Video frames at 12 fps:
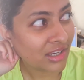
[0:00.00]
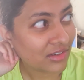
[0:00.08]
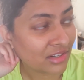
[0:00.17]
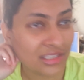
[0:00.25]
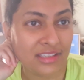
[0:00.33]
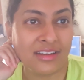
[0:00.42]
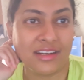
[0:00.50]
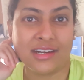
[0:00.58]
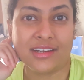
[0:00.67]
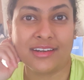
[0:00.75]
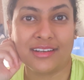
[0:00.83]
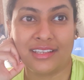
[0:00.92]

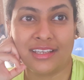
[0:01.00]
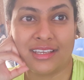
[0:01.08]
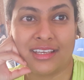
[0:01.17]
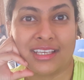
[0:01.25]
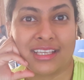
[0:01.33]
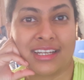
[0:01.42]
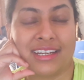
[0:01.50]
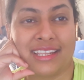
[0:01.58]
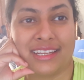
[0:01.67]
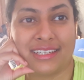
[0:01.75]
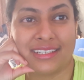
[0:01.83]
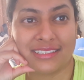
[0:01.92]
regular
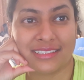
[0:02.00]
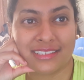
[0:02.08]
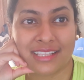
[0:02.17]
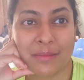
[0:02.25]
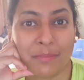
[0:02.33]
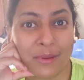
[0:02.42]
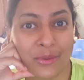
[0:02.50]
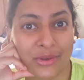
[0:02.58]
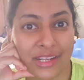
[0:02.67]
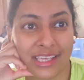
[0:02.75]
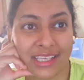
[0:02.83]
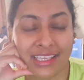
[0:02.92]
contents,
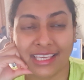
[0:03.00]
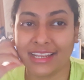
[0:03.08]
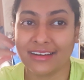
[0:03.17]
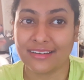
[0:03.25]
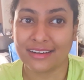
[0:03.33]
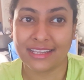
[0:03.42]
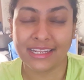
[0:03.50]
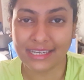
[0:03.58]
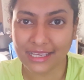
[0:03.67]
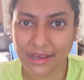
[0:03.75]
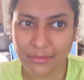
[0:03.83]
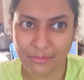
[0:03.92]
uploading and
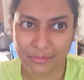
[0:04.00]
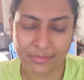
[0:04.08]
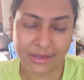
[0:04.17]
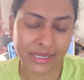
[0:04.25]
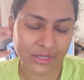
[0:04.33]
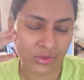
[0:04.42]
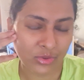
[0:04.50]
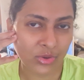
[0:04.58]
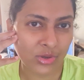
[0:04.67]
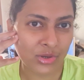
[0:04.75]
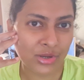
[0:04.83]
income and all.